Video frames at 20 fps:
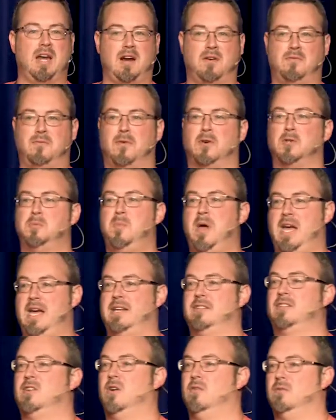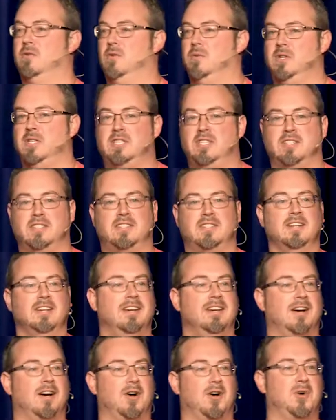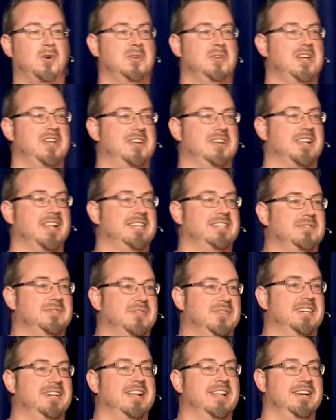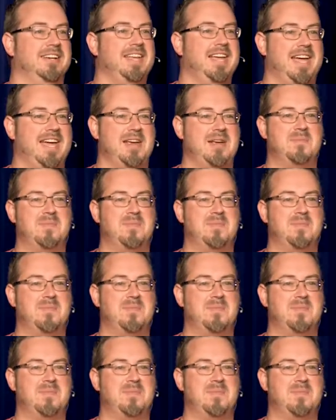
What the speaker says: Our first Passover, which is a whole nother lesson for another day.